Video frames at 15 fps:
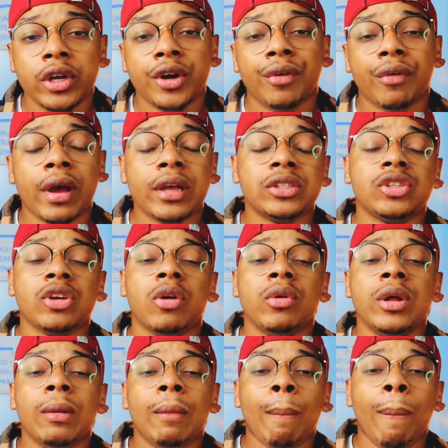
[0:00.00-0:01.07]
right?
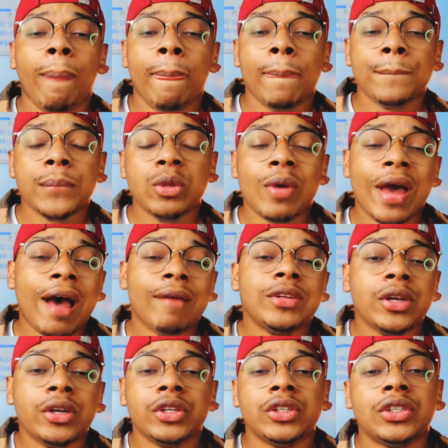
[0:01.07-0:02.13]
So you have
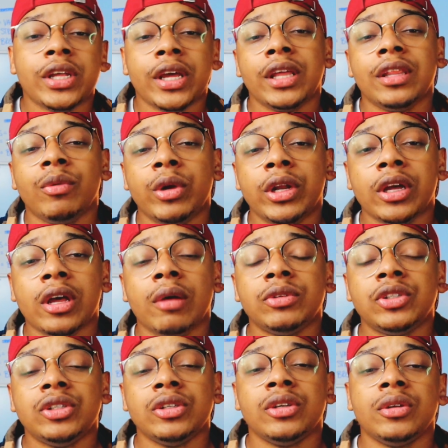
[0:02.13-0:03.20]
to understand that when it
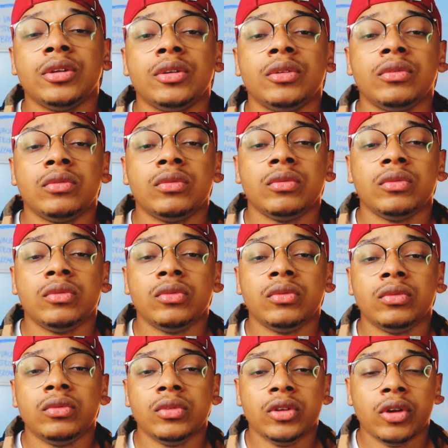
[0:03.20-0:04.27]
comes to,
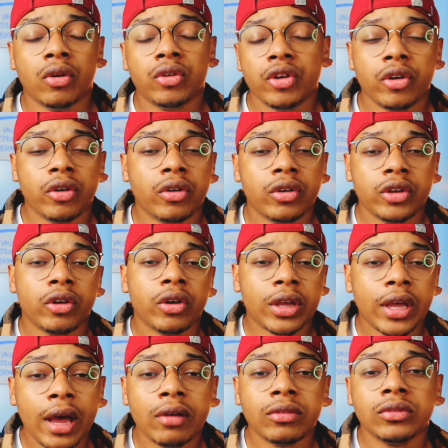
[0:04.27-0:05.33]
your
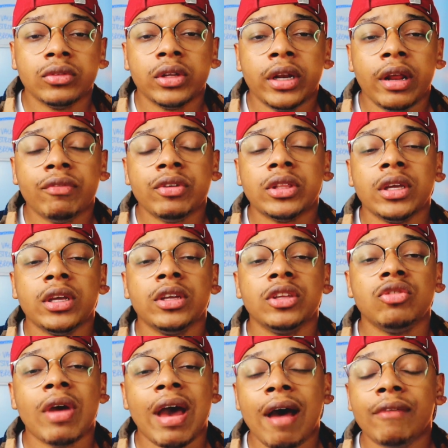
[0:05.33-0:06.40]
account and everything,
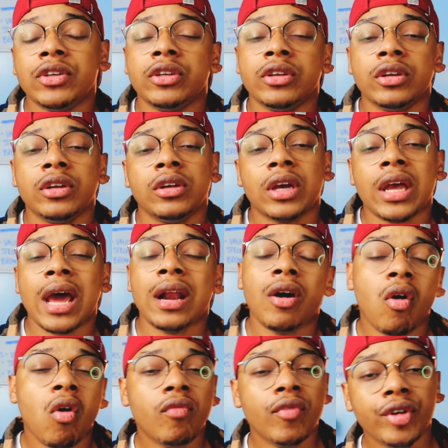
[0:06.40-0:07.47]
you have to kind
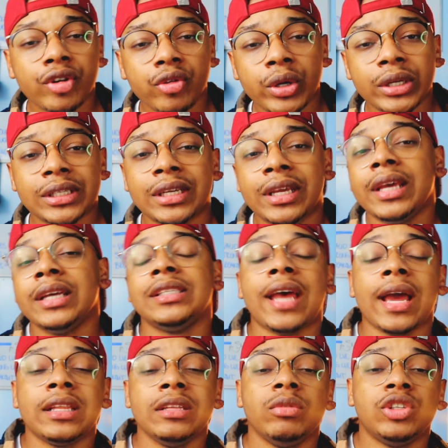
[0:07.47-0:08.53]
of overdo it to get
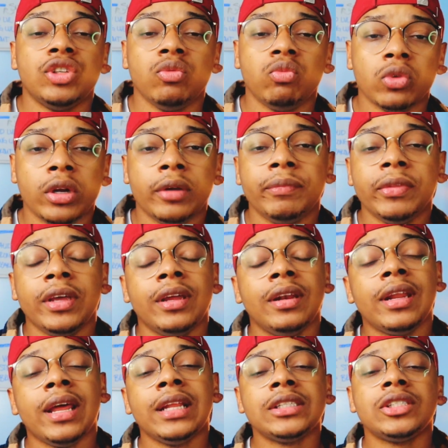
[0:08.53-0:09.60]
exactly what you want.
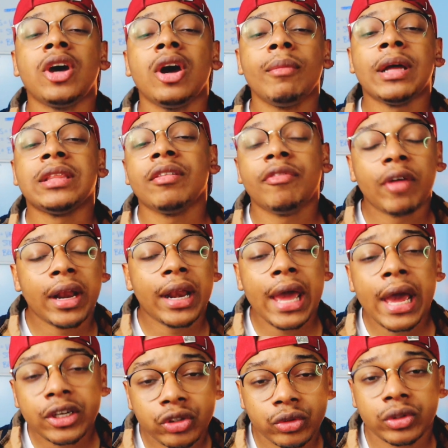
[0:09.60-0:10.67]
Now let's talk about the
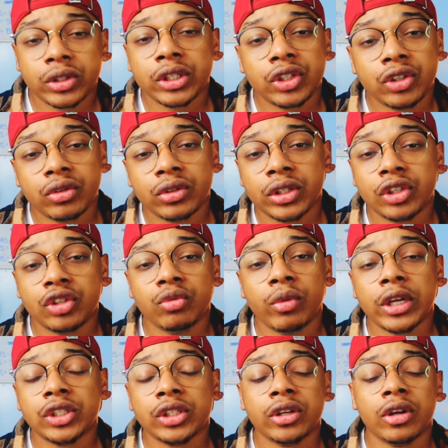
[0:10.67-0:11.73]
financial
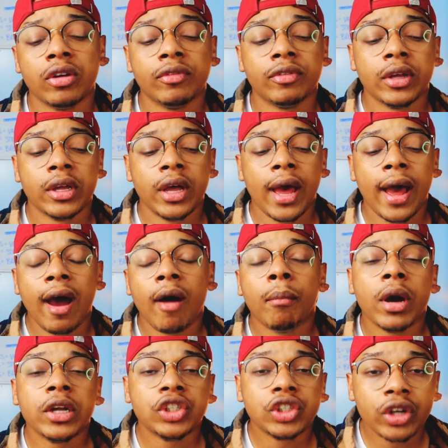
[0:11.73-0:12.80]
situation of how
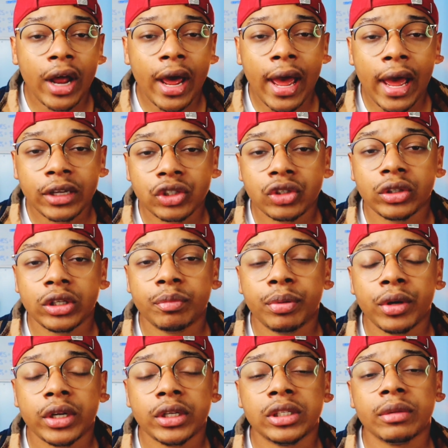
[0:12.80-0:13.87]
much should I actually
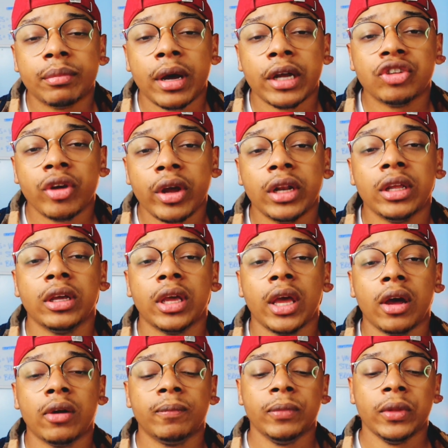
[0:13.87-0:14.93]
put into my trading account.